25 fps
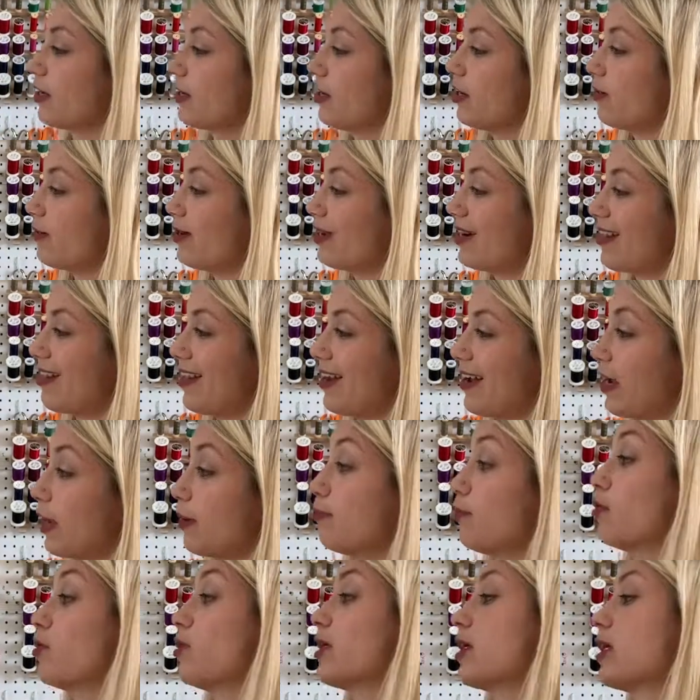You know what? I think I
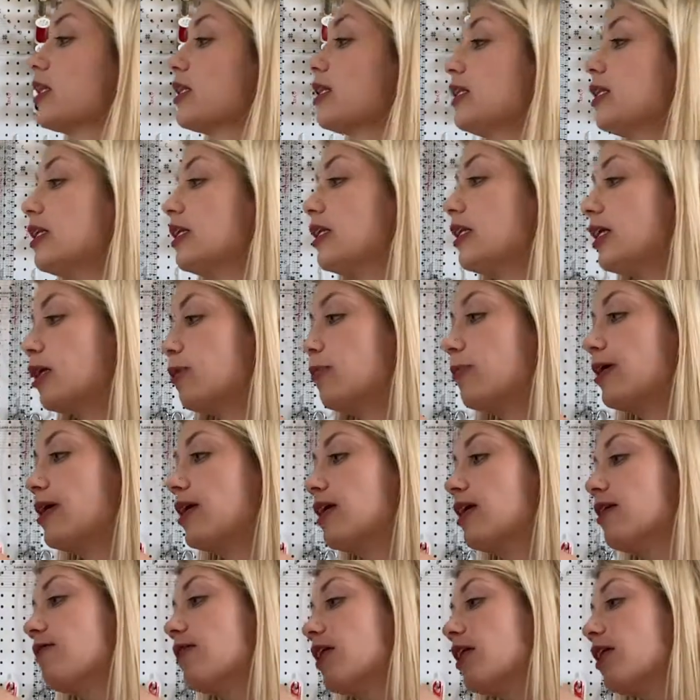could pull it a little bit
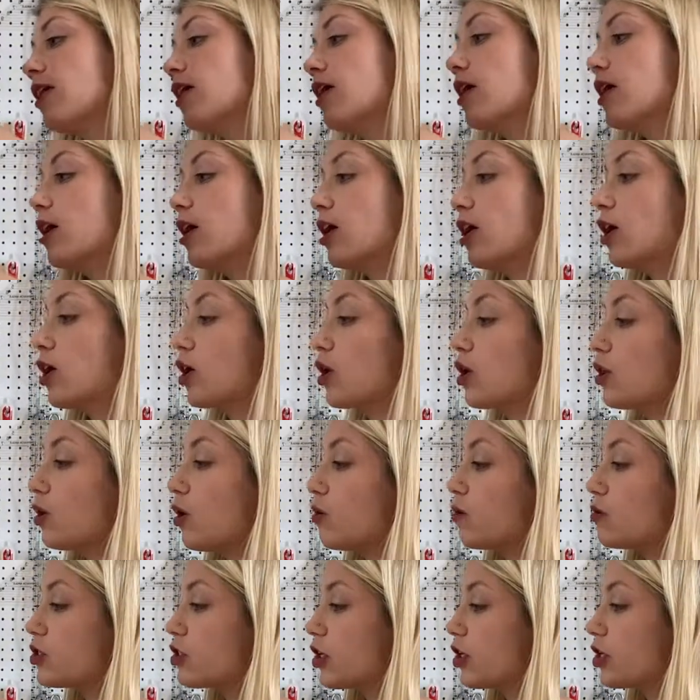even
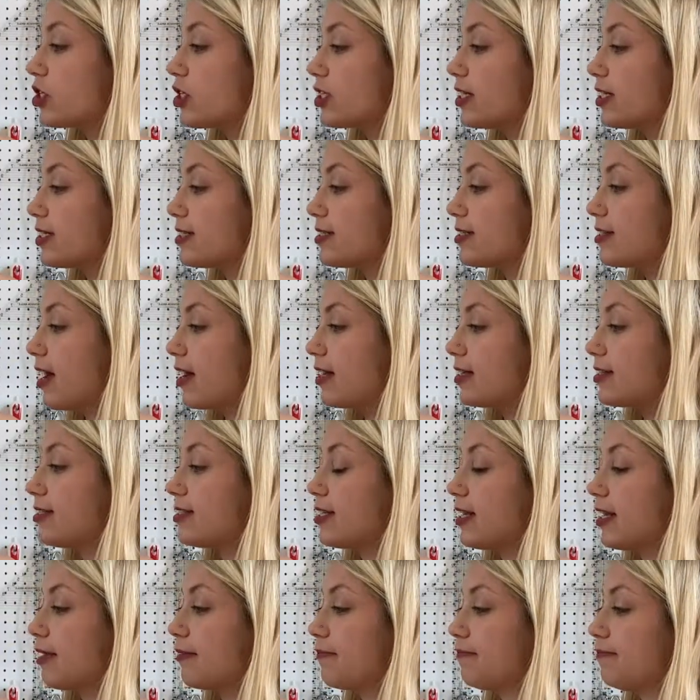closer to this side
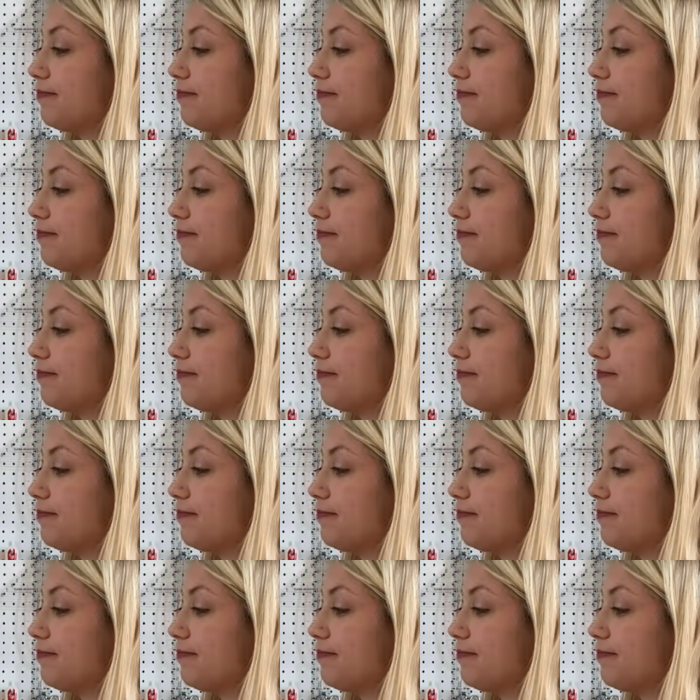seam.